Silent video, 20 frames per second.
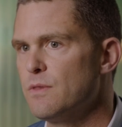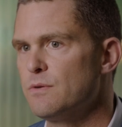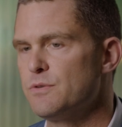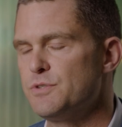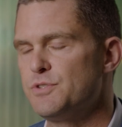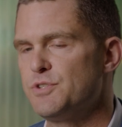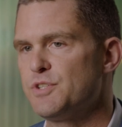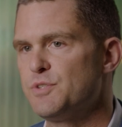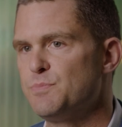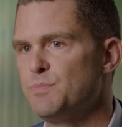
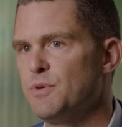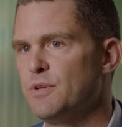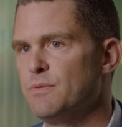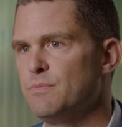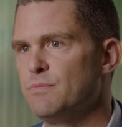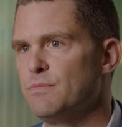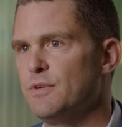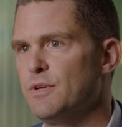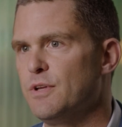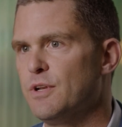There's just
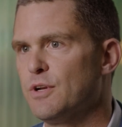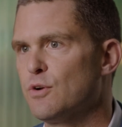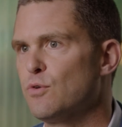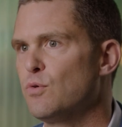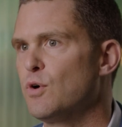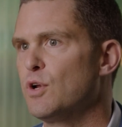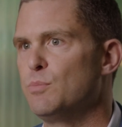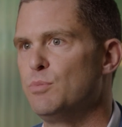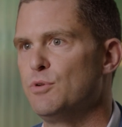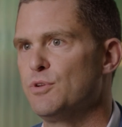been an
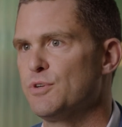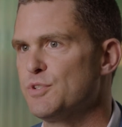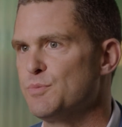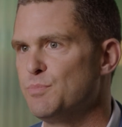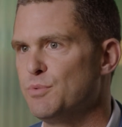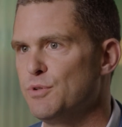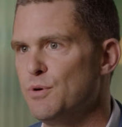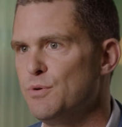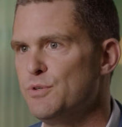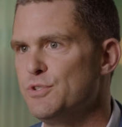incredible
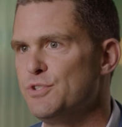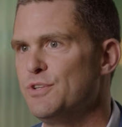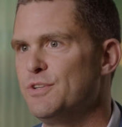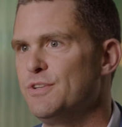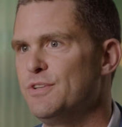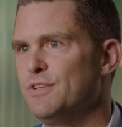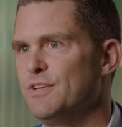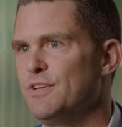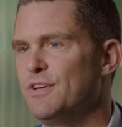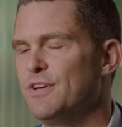
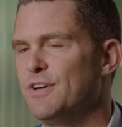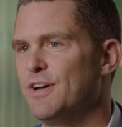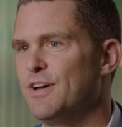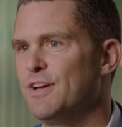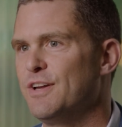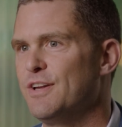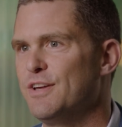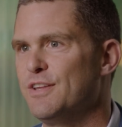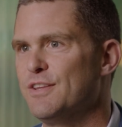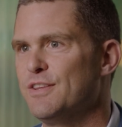explosion uh,
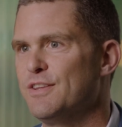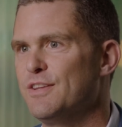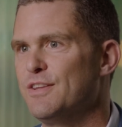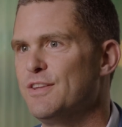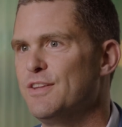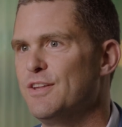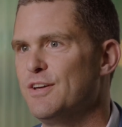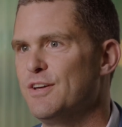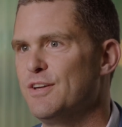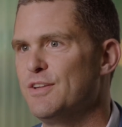in
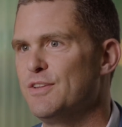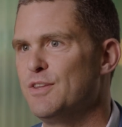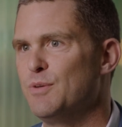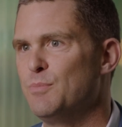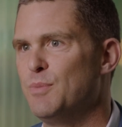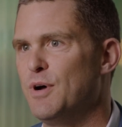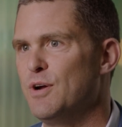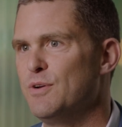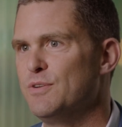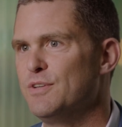the, the
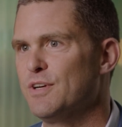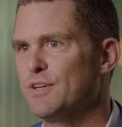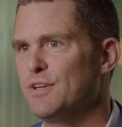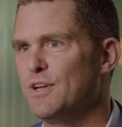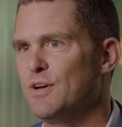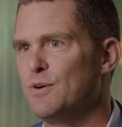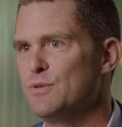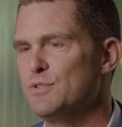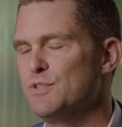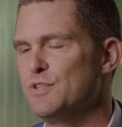
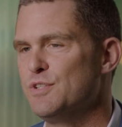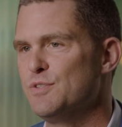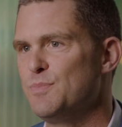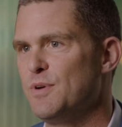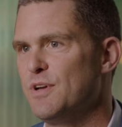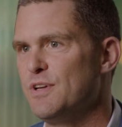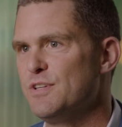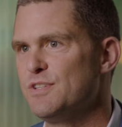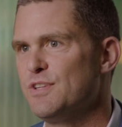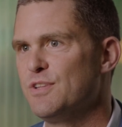biotechnology
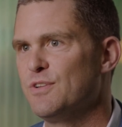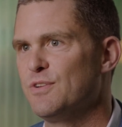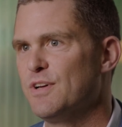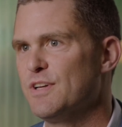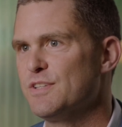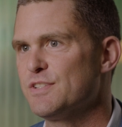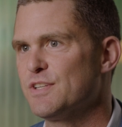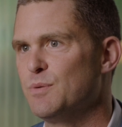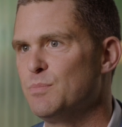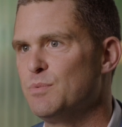space in the
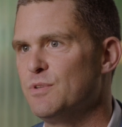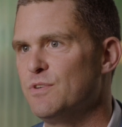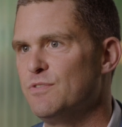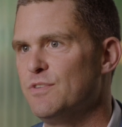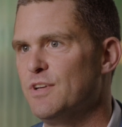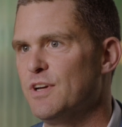last couple of